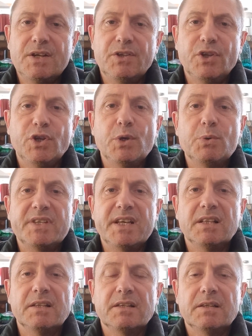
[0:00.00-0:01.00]
the New
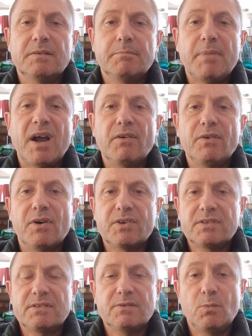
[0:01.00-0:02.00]
Zealand
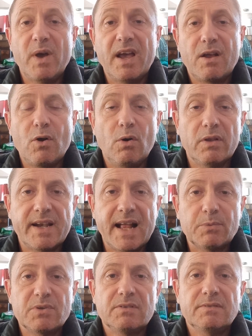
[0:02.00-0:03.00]
paradox, where calling
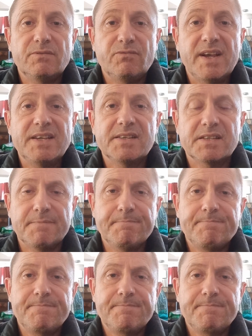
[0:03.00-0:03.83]
out racism